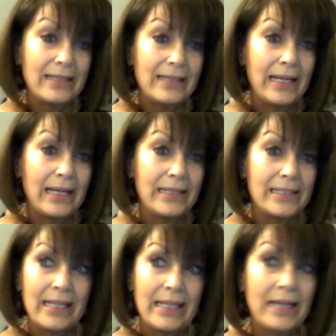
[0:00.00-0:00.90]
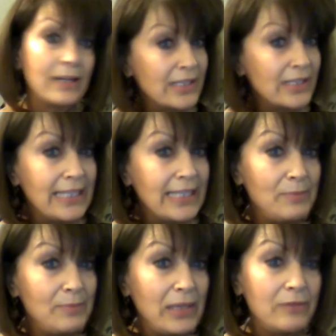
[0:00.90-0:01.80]
And again, I lost a day
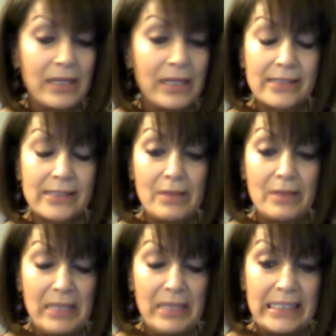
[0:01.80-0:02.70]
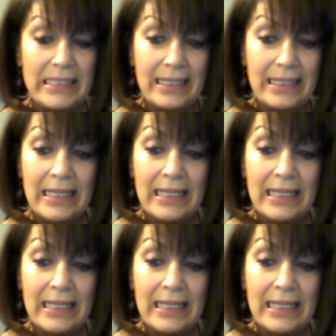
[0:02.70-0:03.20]
in bed because of them being sick.